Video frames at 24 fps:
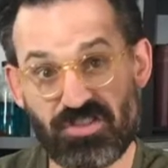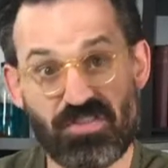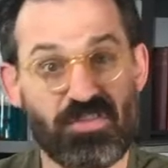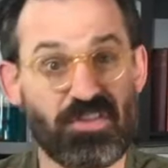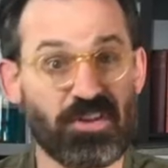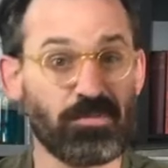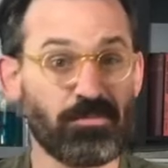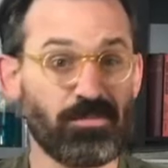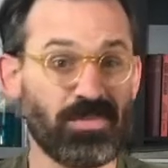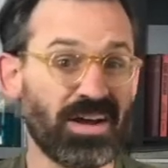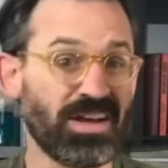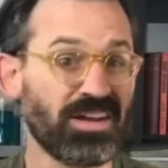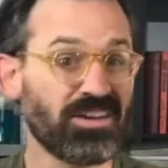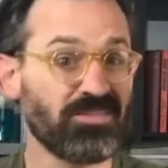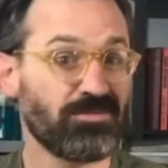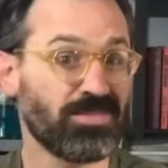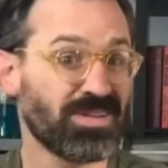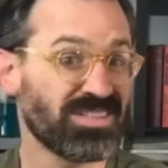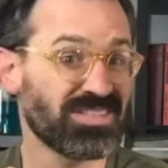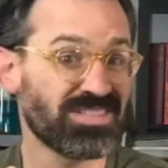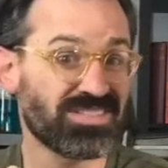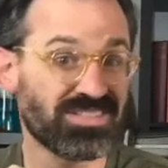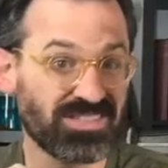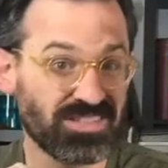There might have
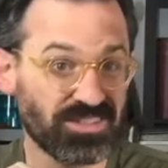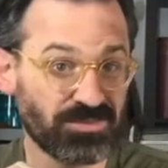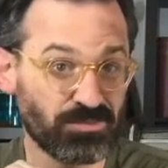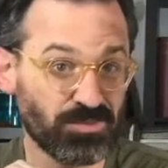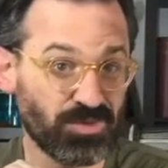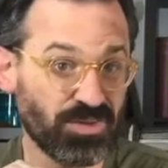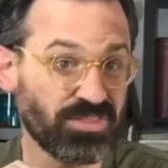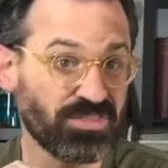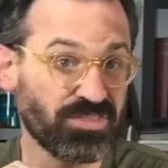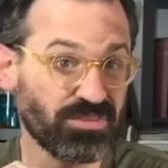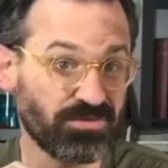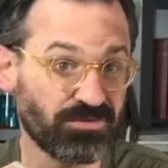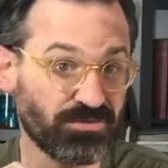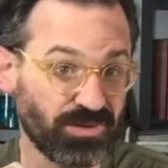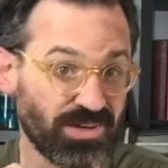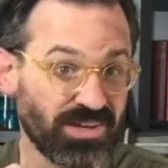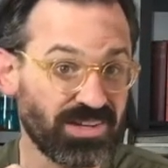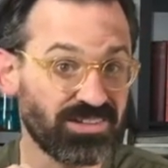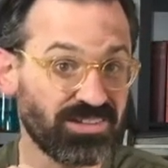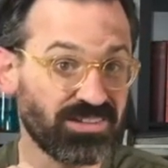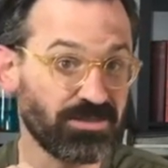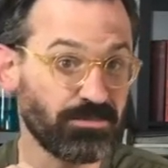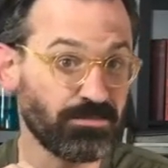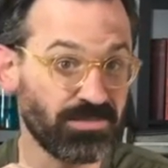been some with the
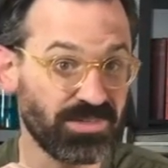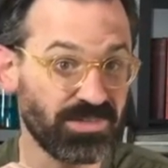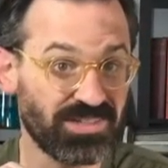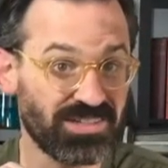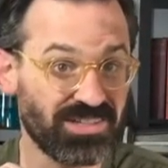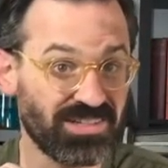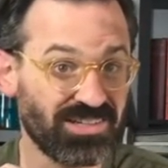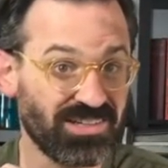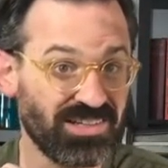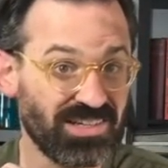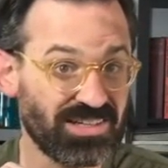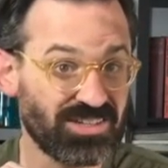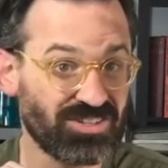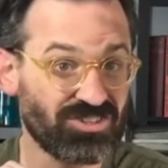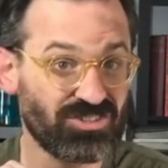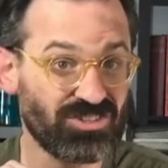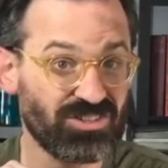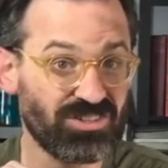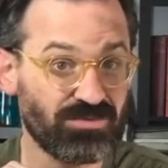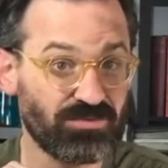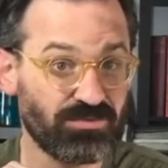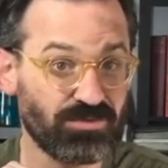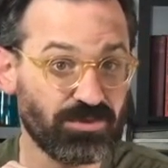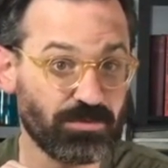Franklin Mint
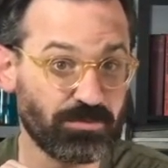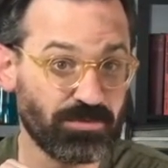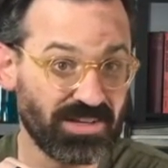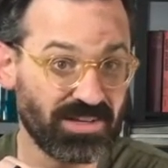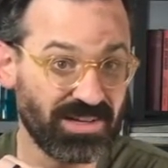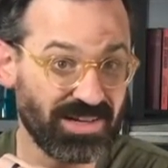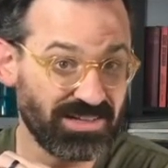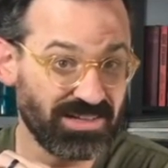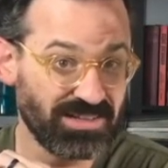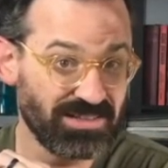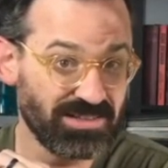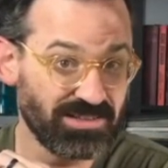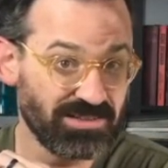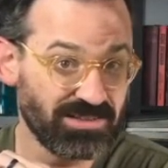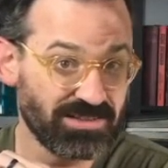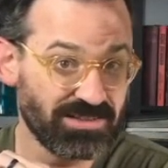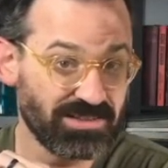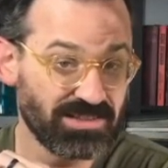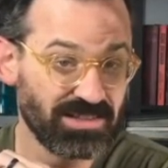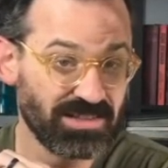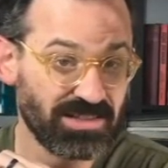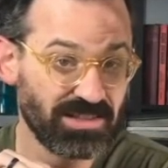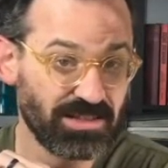collection from the nineties.